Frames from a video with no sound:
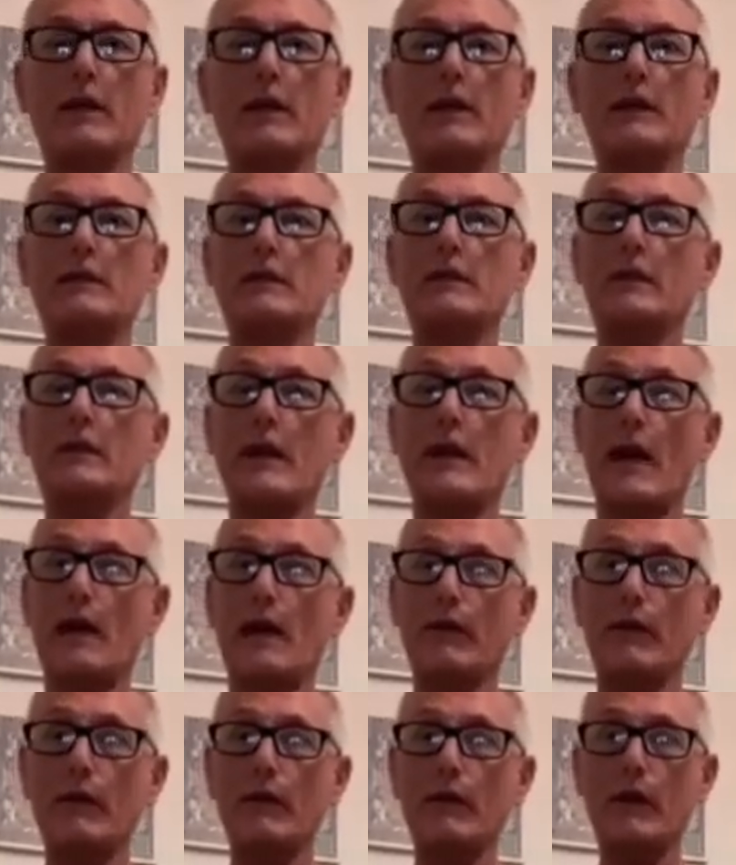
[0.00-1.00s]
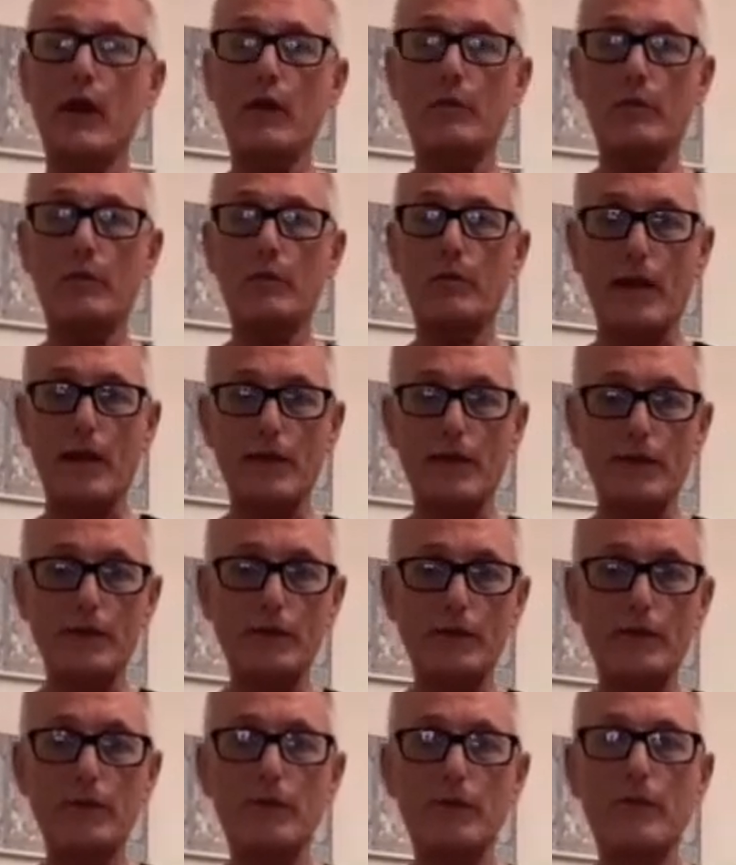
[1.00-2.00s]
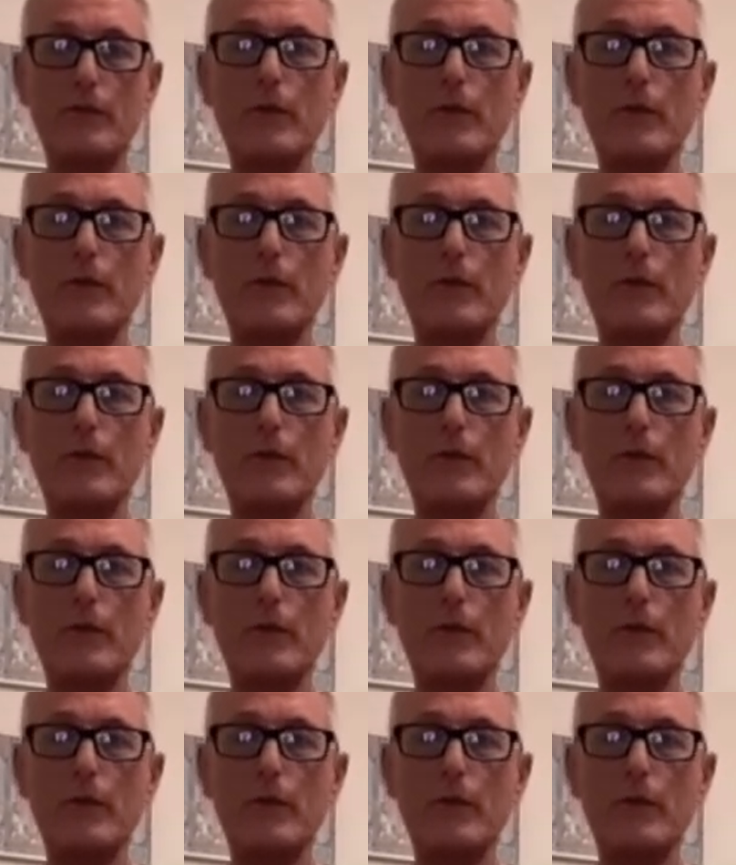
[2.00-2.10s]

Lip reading: Is counting our breaths.